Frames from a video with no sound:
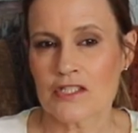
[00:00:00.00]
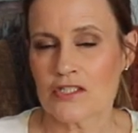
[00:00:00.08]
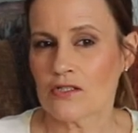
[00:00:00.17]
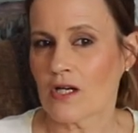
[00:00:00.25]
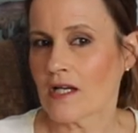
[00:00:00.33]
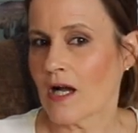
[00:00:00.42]

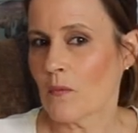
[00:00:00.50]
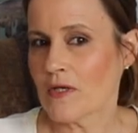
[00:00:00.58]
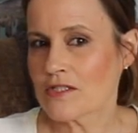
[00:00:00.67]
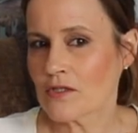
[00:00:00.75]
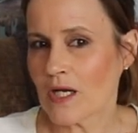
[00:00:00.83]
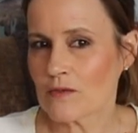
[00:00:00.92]
she said, oh, I can't
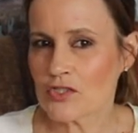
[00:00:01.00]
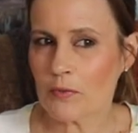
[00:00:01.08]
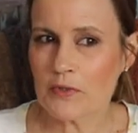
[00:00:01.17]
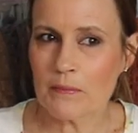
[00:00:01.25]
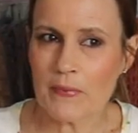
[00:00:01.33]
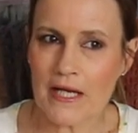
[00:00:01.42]
wait to go out
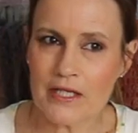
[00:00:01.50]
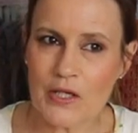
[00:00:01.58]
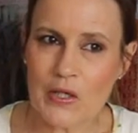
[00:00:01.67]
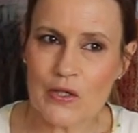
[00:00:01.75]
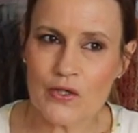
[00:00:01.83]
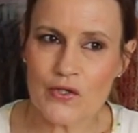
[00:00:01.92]
shopping and buying
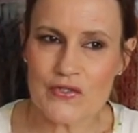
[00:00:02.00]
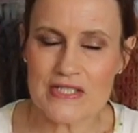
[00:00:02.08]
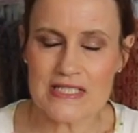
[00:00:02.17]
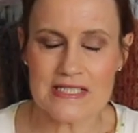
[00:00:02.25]
clothes.